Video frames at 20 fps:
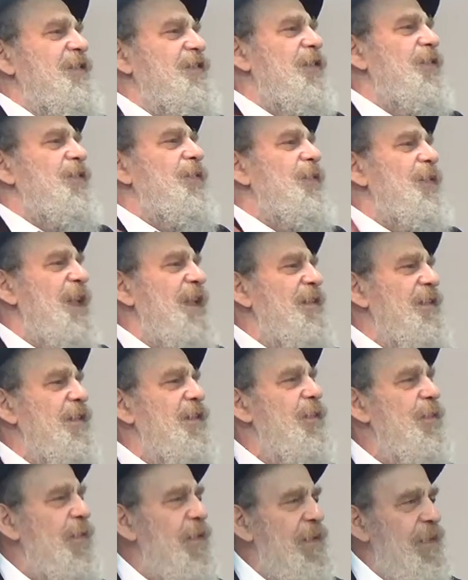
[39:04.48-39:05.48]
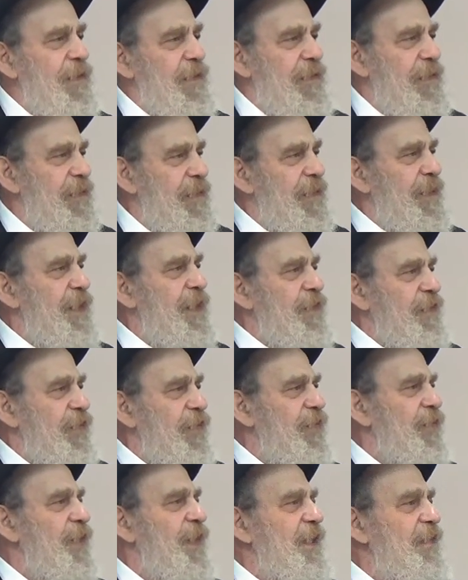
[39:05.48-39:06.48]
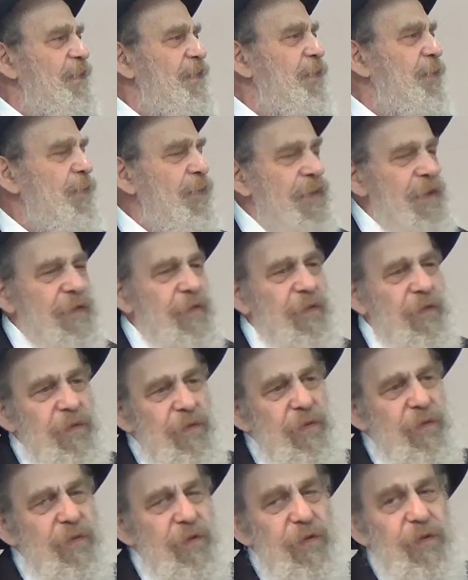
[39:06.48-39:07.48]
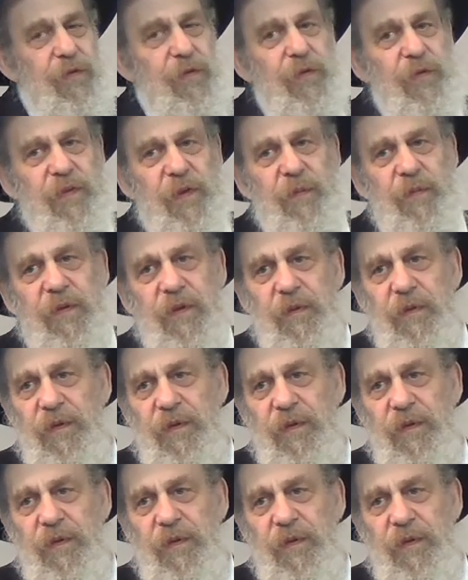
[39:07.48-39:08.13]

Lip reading: just too lazy to work. Just lazy to do something.